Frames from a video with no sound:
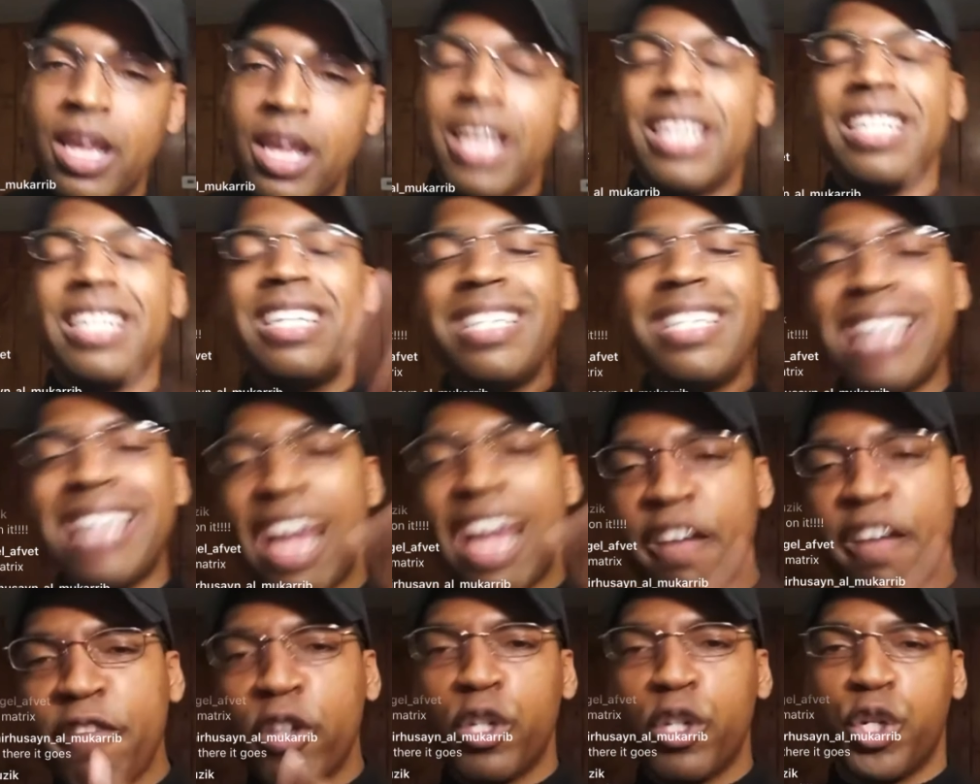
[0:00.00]

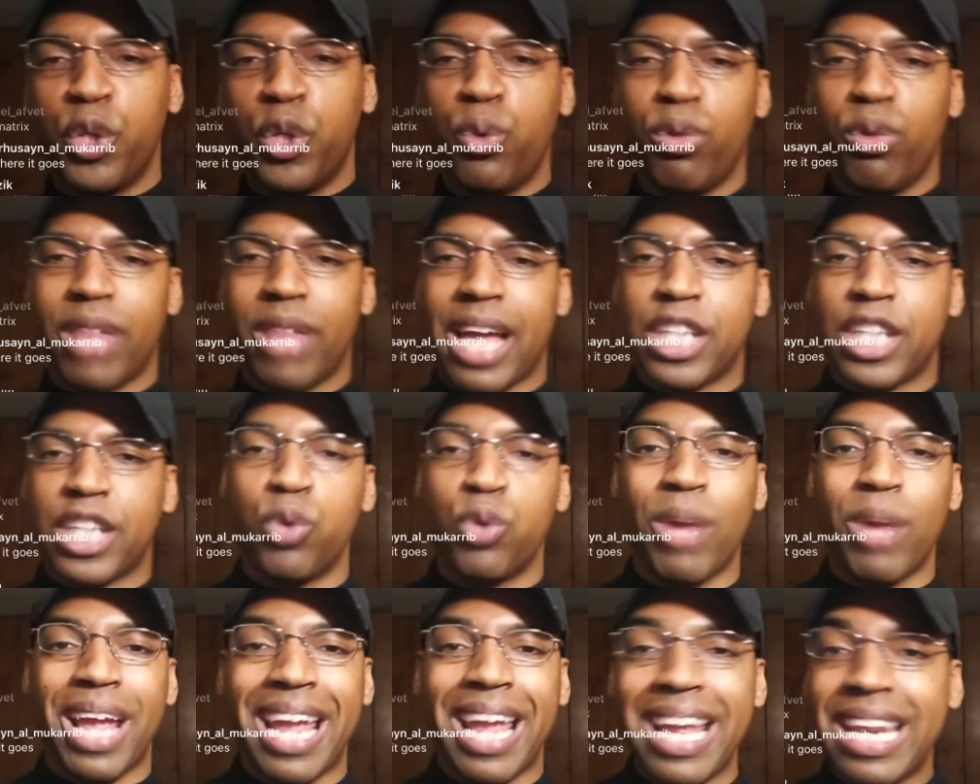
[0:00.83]
Never do that
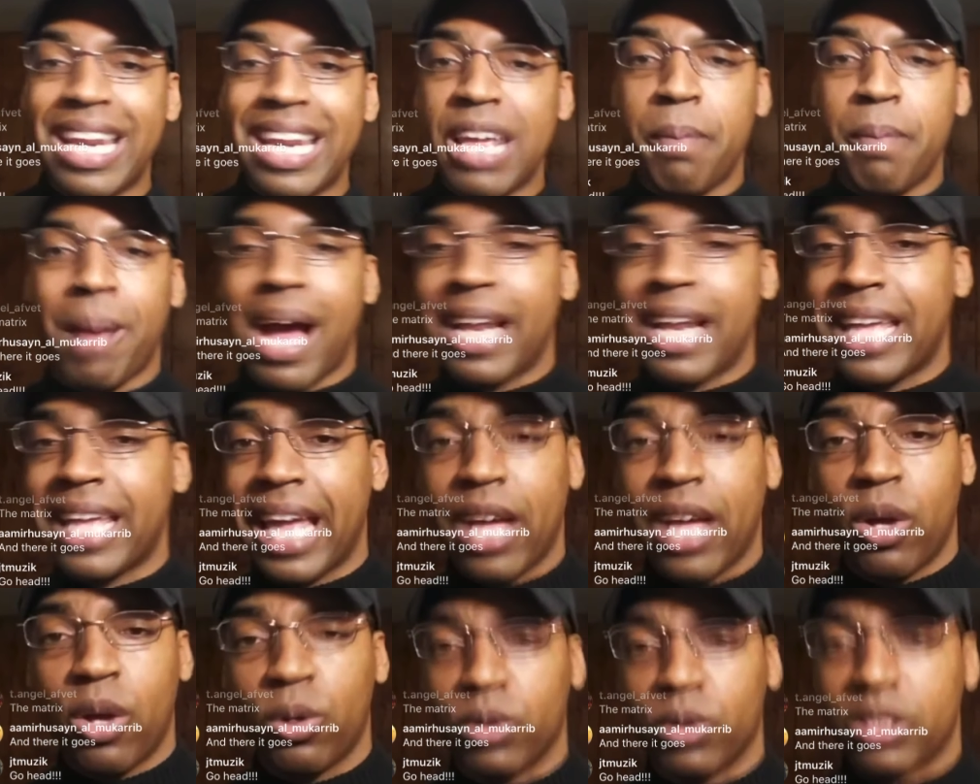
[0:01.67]
to anybody
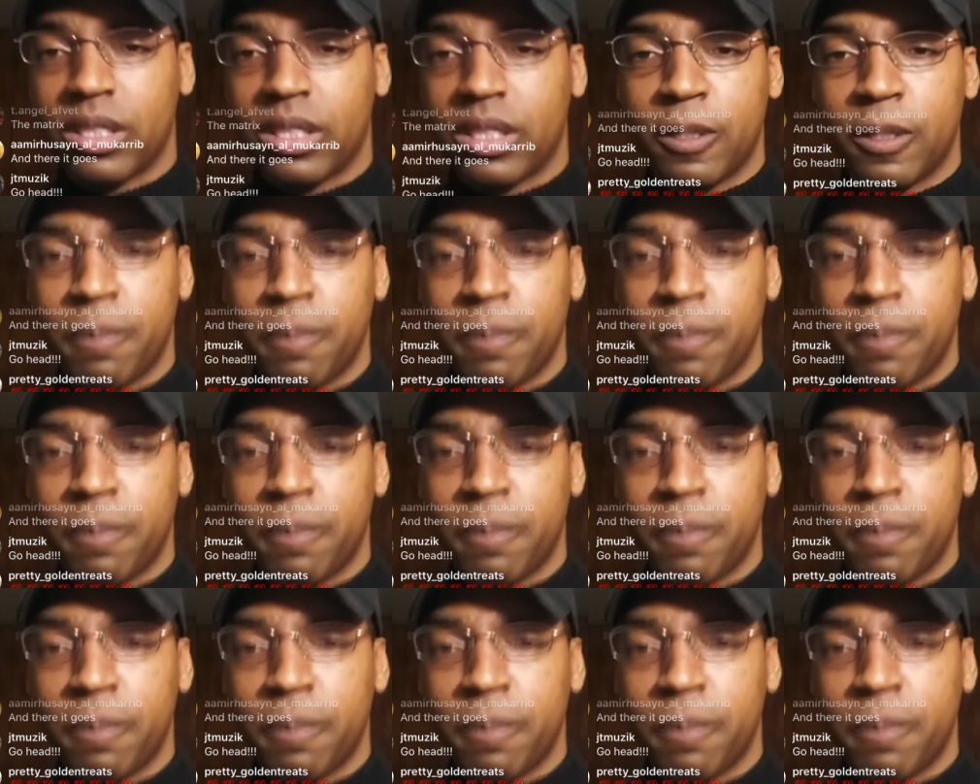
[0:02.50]
else.